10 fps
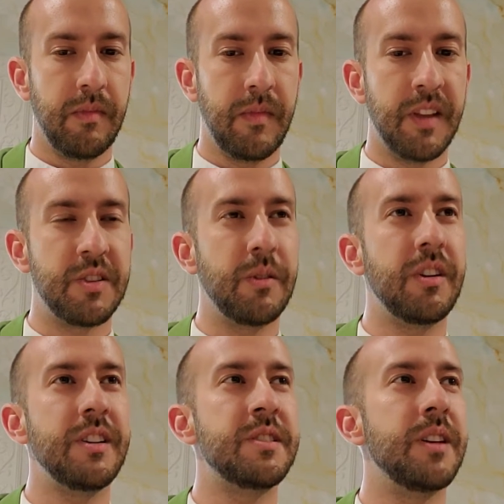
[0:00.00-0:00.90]
And so
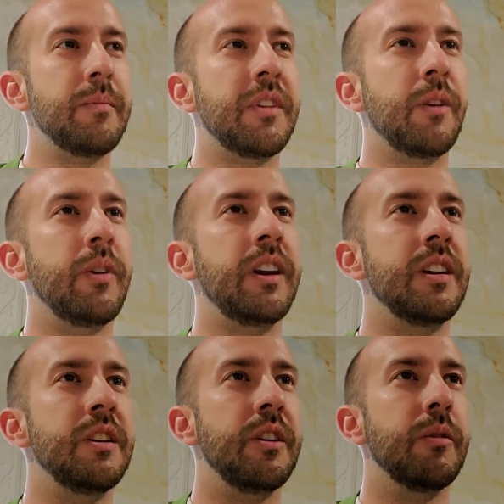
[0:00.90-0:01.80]
there is something we
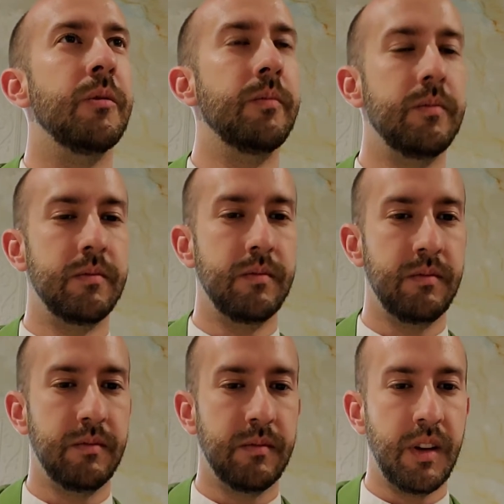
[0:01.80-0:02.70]
can do.
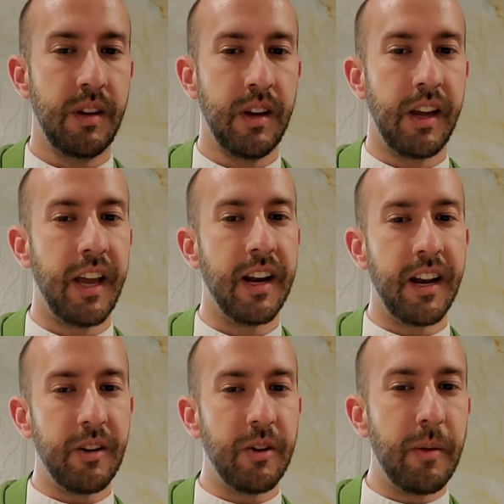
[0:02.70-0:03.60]
Again,
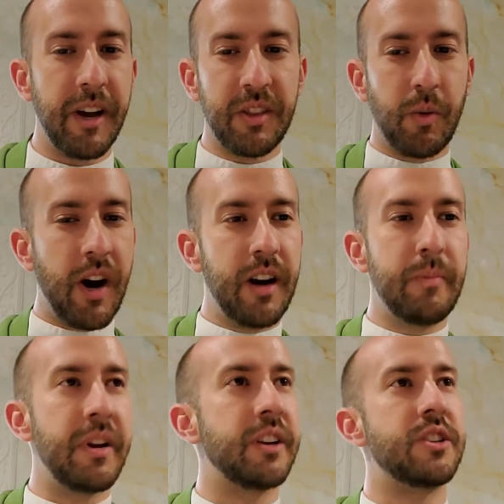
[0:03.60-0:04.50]
I don't know about the wider
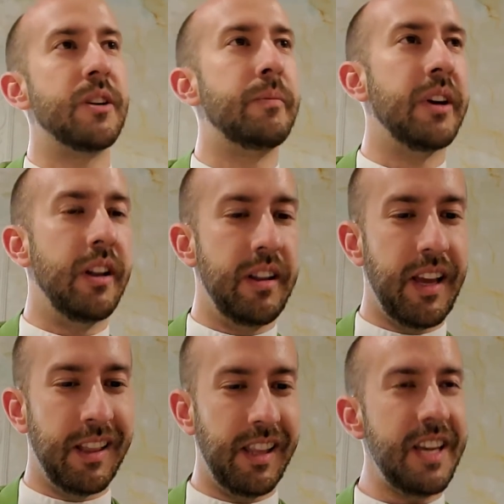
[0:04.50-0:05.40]
picture, but
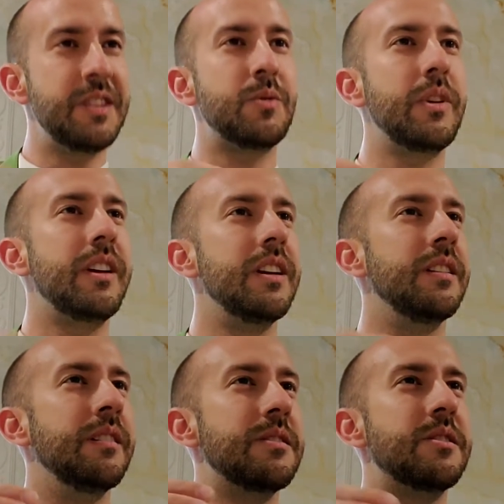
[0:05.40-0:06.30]
at least we
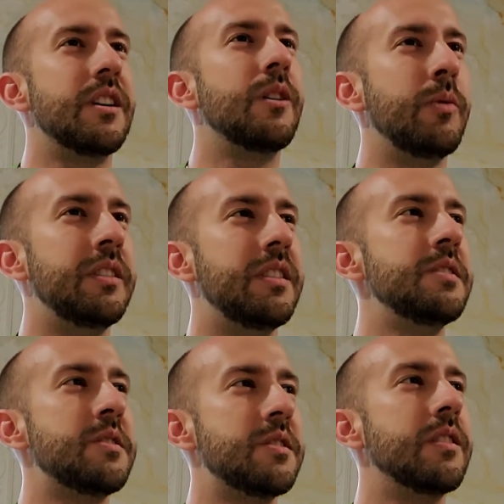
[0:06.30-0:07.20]
can start with
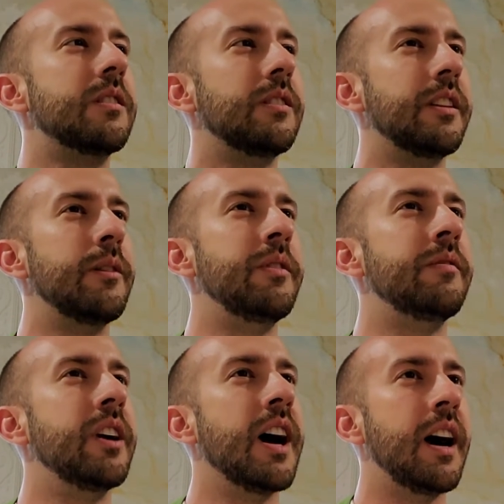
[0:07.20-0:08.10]
this circle that
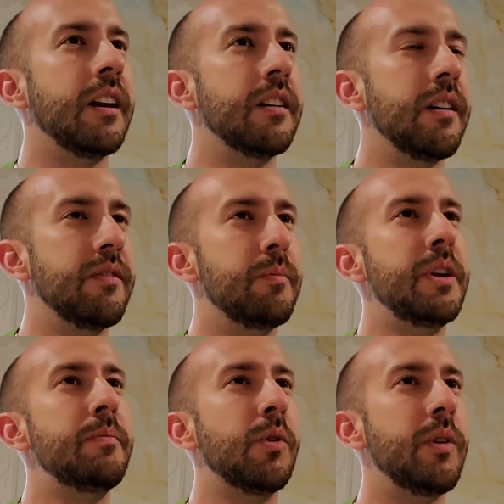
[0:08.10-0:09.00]
we've got of the
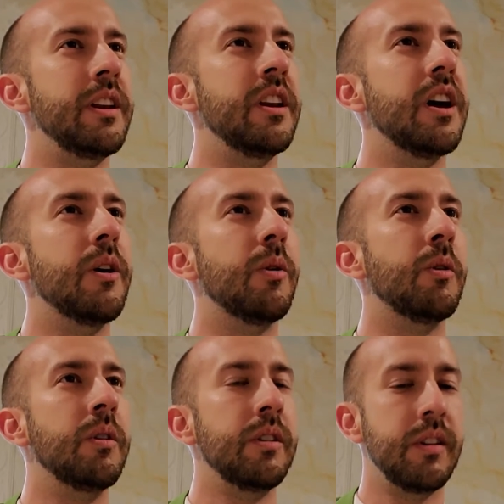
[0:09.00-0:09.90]
people we
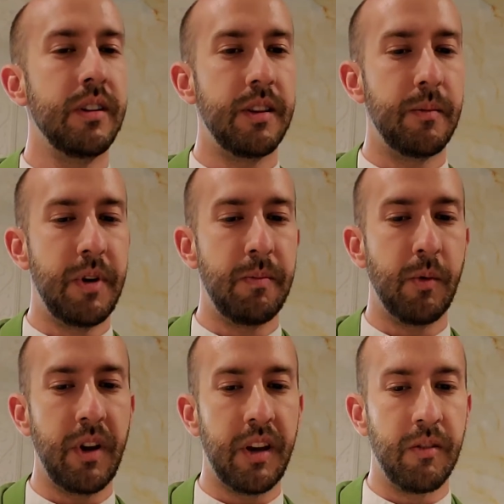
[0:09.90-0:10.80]
know, the people
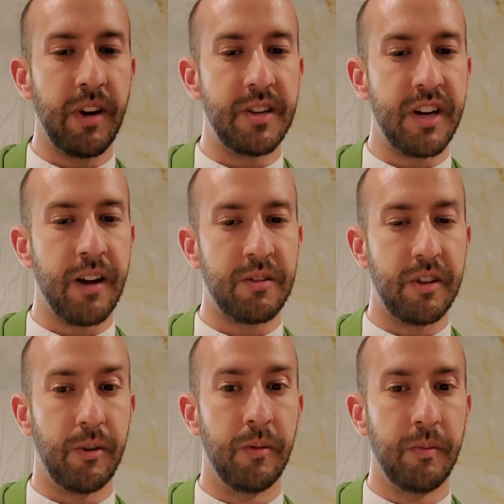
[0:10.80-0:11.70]
we can reach out to.